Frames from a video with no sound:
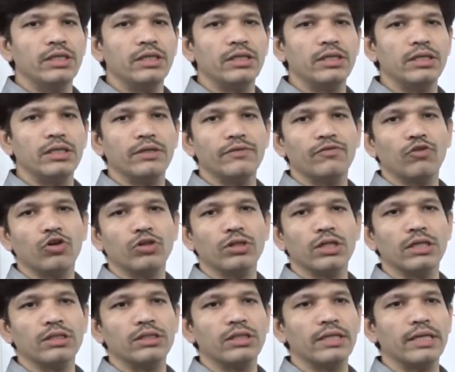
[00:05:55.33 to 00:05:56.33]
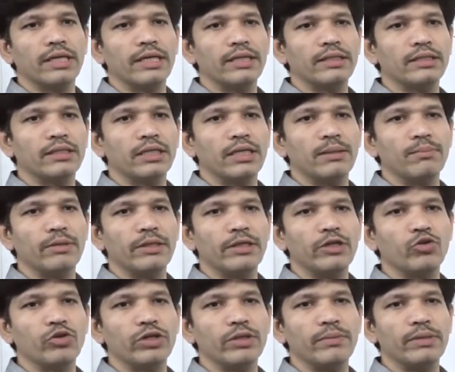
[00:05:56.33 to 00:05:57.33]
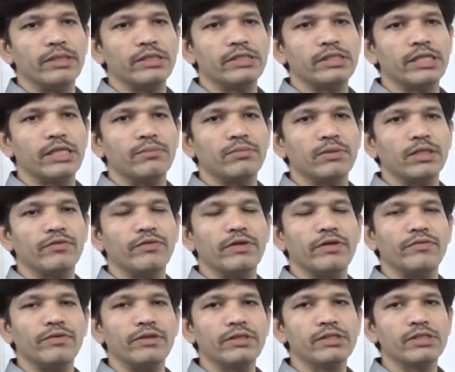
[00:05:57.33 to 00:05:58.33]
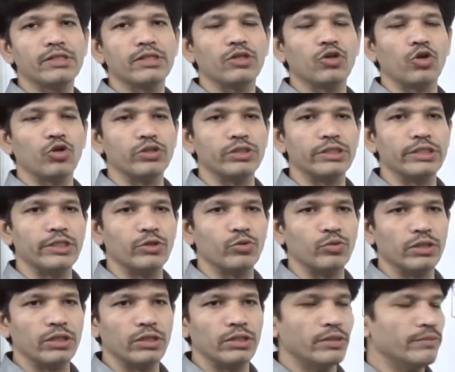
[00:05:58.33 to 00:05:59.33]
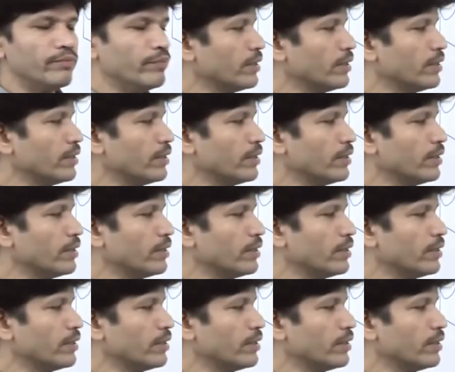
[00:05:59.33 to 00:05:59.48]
If on the other hand the amplitude remains same, the wave is longitudinal.